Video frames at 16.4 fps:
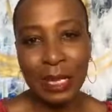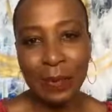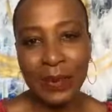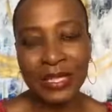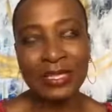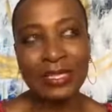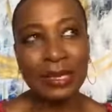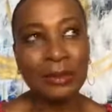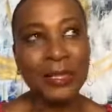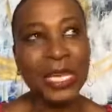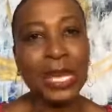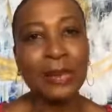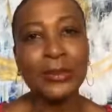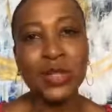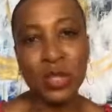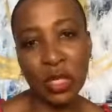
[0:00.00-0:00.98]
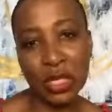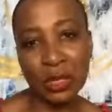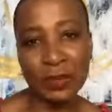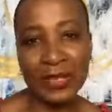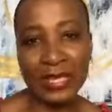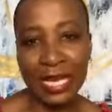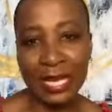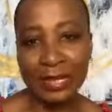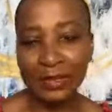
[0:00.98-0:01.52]
but sometimes
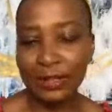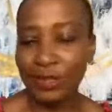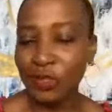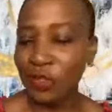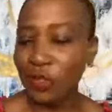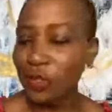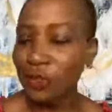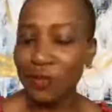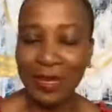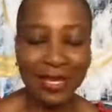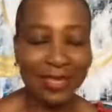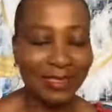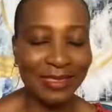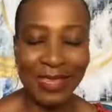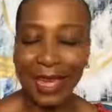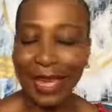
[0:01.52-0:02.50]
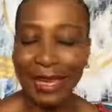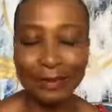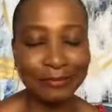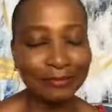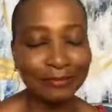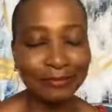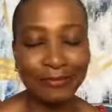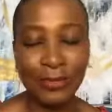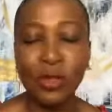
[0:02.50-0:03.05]
circumstances just mean that
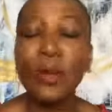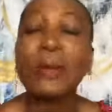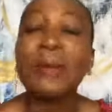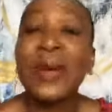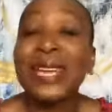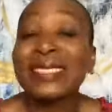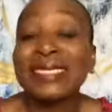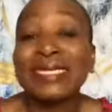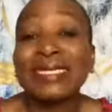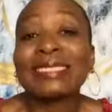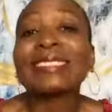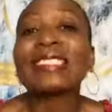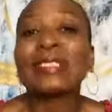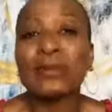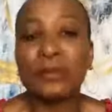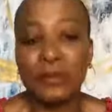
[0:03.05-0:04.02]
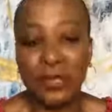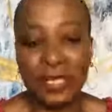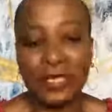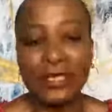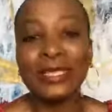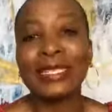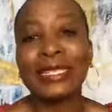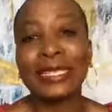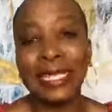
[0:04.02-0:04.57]
your best is different
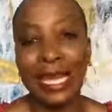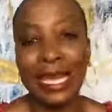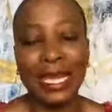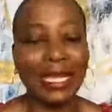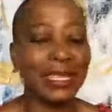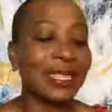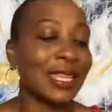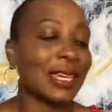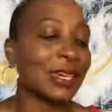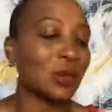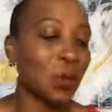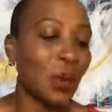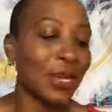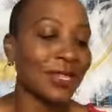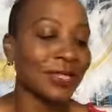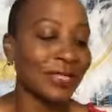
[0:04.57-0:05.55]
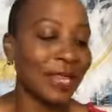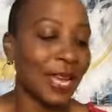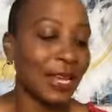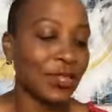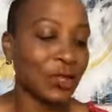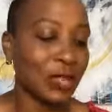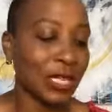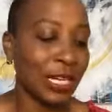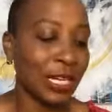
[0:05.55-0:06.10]
today than it was
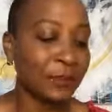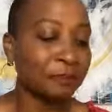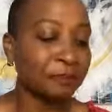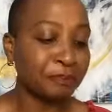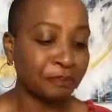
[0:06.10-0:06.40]
yesterday.